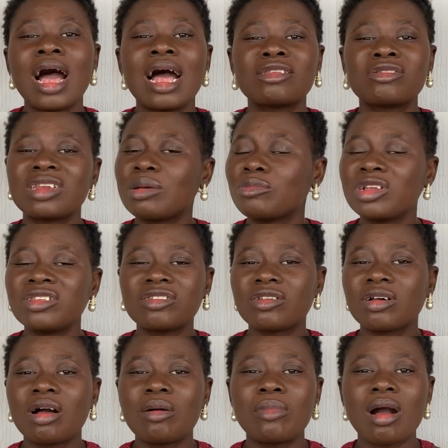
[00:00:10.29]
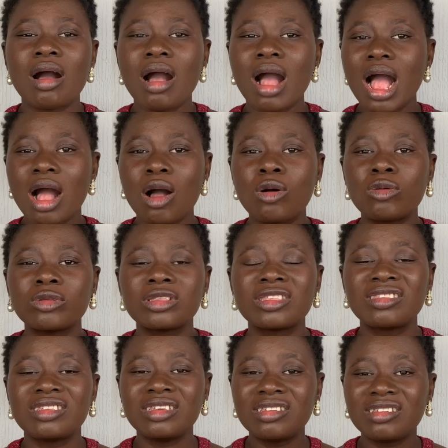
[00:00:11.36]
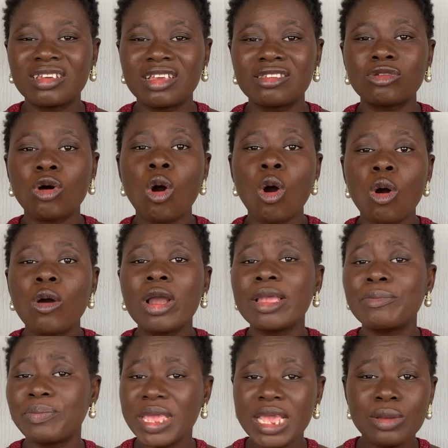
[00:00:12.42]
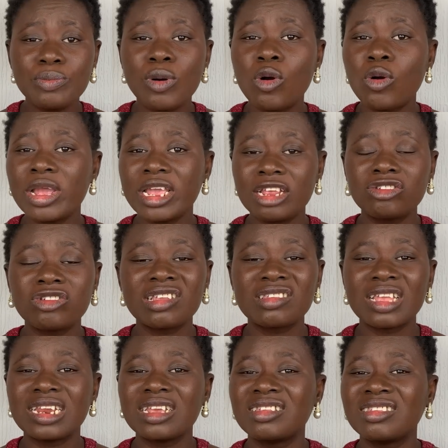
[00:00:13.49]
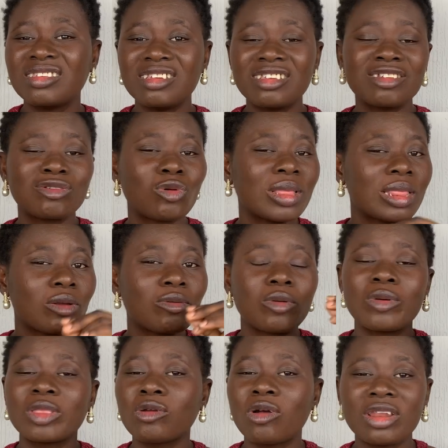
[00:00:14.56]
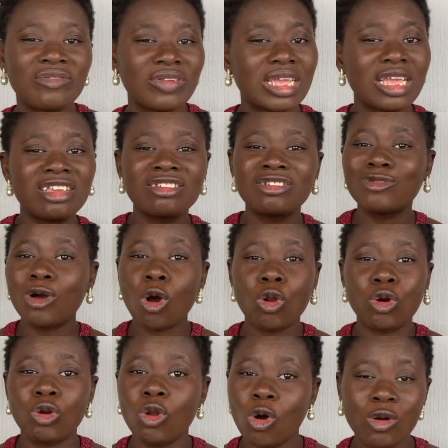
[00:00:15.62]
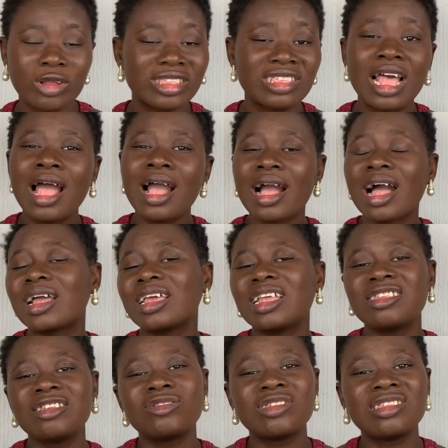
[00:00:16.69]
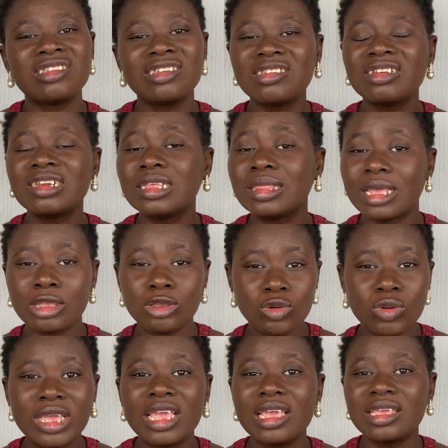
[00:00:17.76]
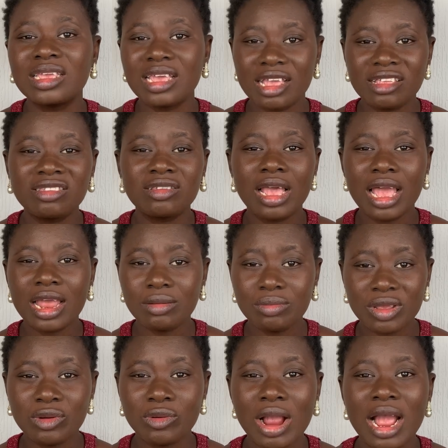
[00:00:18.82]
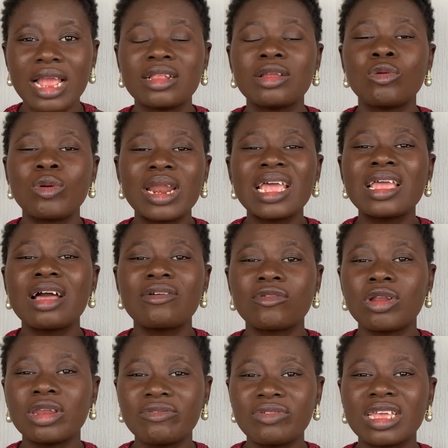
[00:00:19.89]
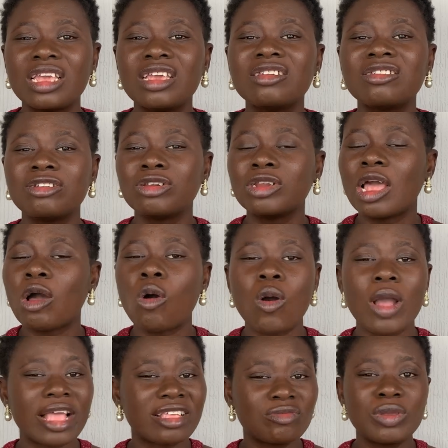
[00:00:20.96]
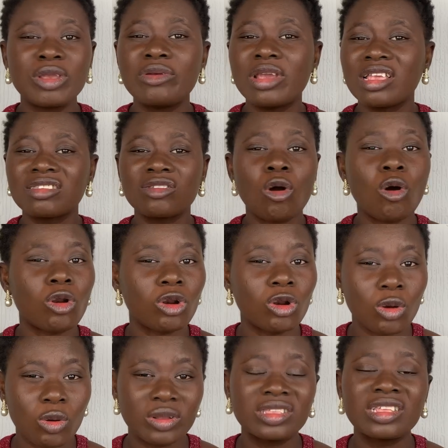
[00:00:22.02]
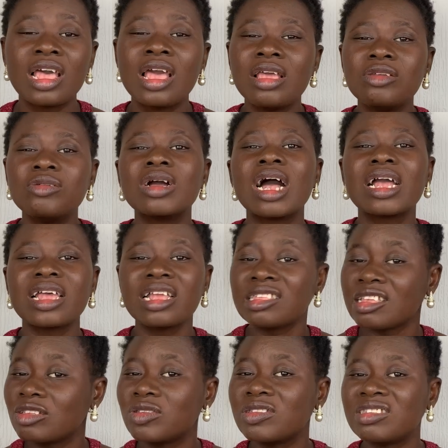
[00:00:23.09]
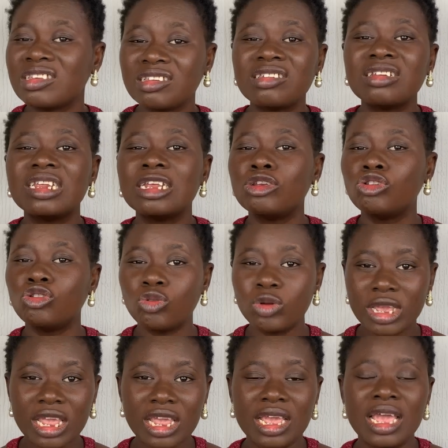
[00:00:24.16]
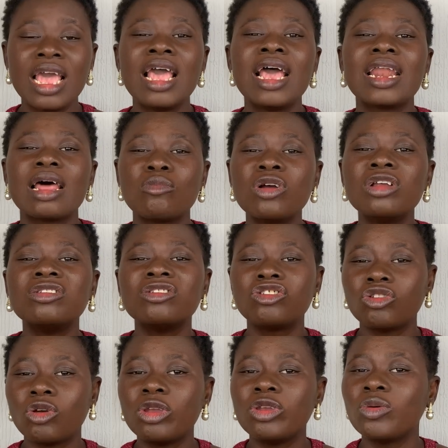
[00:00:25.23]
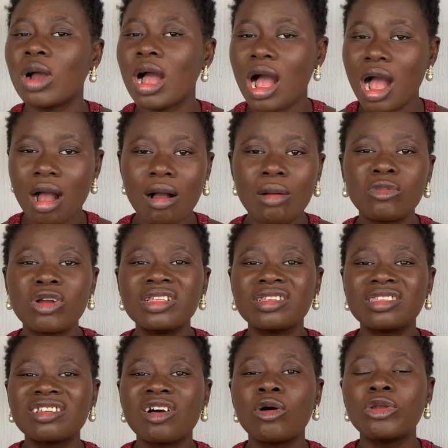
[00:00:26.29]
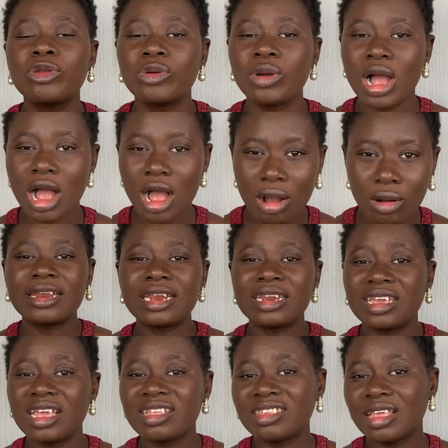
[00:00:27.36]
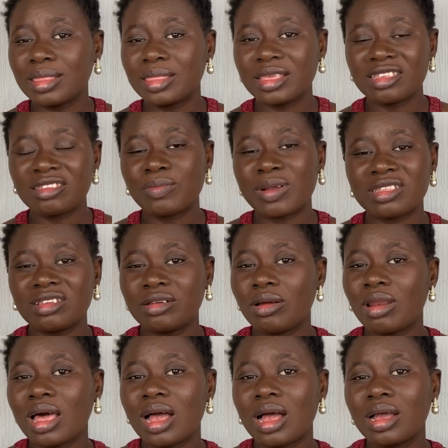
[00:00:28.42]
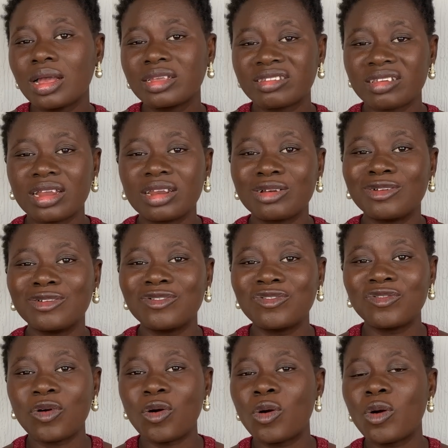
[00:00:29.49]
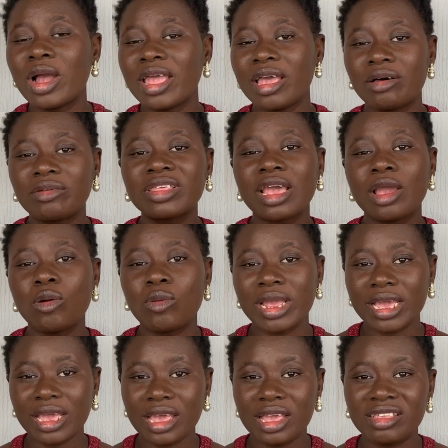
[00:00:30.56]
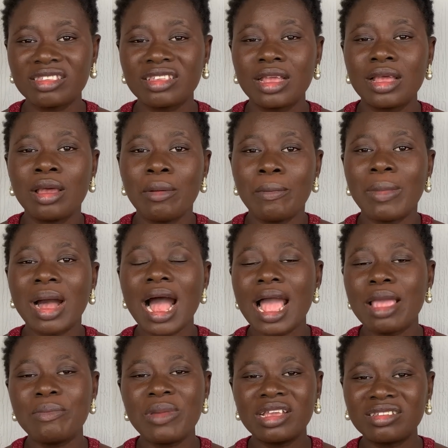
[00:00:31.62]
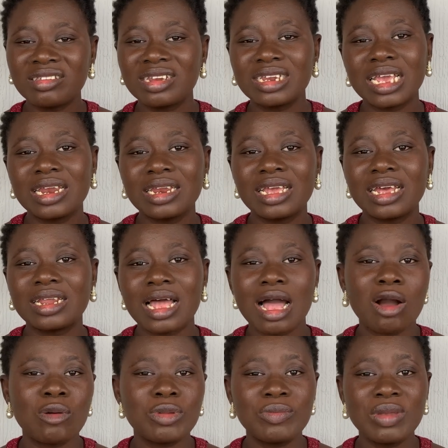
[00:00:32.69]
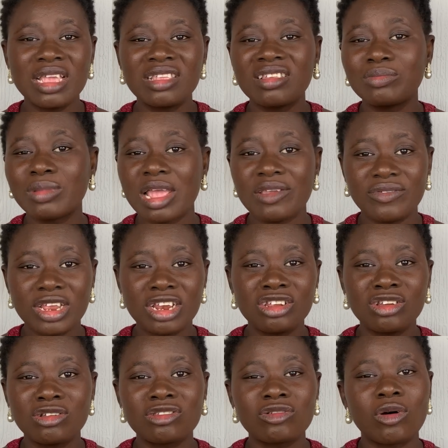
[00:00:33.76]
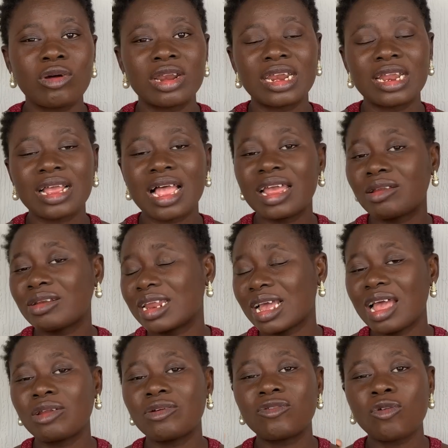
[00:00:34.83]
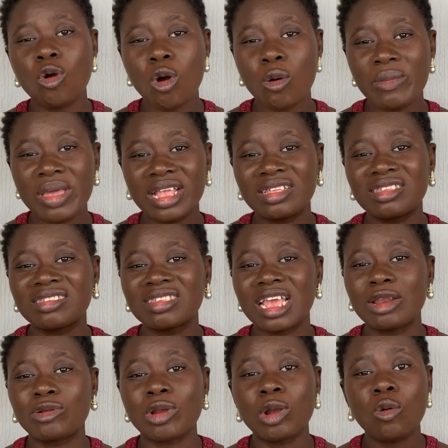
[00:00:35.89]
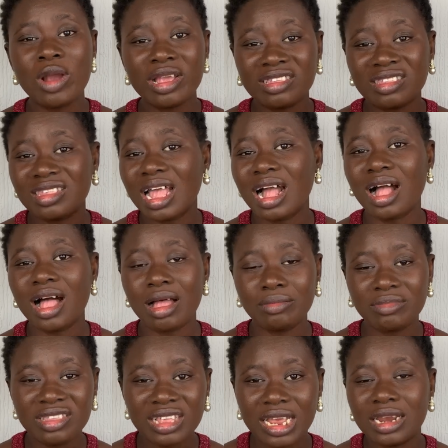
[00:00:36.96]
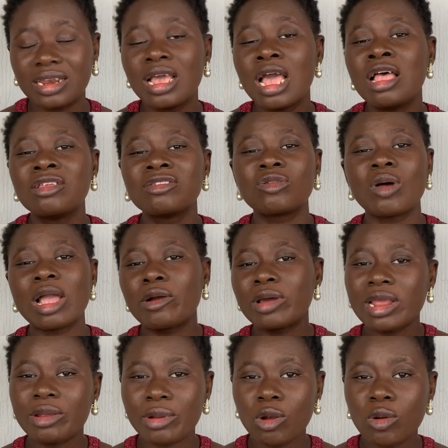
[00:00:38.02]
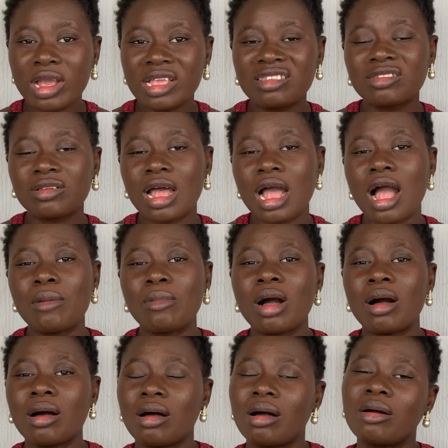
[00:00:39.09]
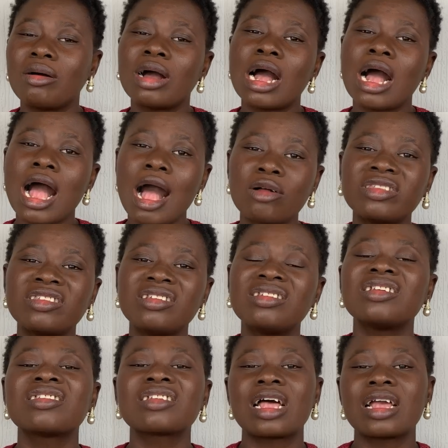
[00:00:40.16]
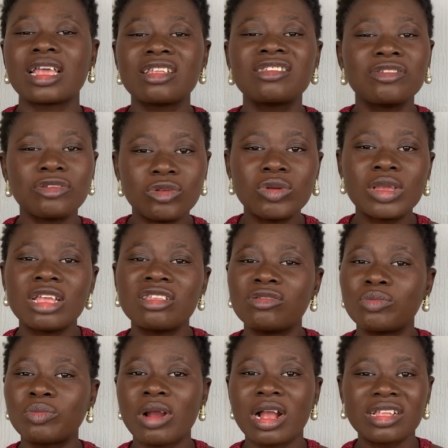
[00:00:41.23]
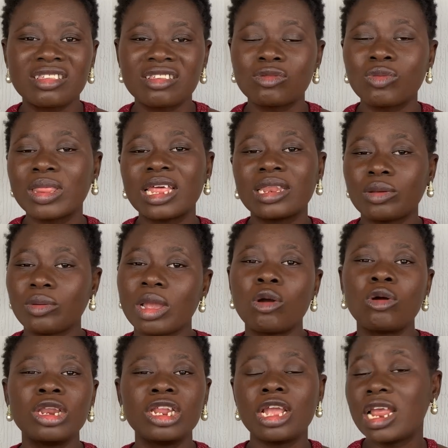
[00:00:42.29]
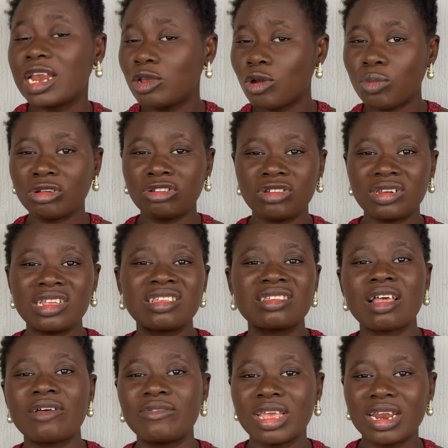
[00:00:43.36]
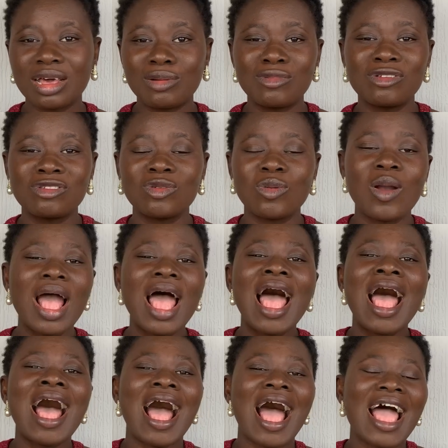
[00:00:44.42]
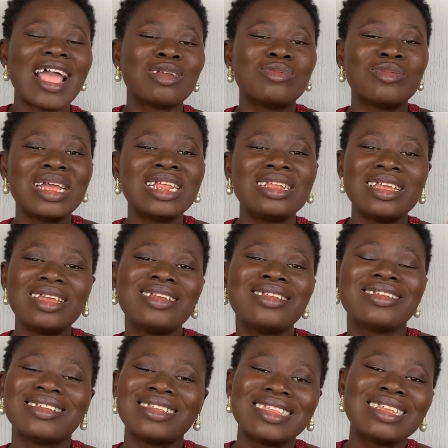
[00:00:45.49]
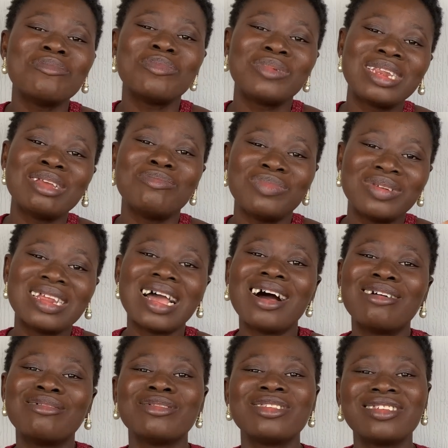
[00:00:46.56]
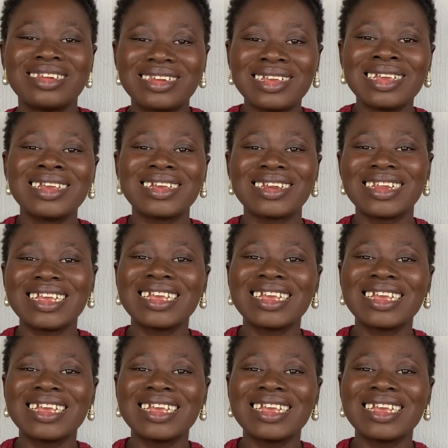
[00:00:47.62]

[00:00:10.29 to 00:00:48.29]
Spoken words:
Today I'm going to talk about how teachers or people interested in teaching, whether with qualification or not, can get into teaching in the UK. Yes, you heard me right. Whether you have qualification, experience or not, you can get into teaching in UK, and I'm going to show you how. I'm going to tell you how. I dedicated this particular channel for healthcare workers, but I mentioned earlier that I'll be basing my videos on the kind of comments and requests that comes in. So I got a request about how teachers can get to UK to practice, whether there were any opportunities available. So I went deep down to dig,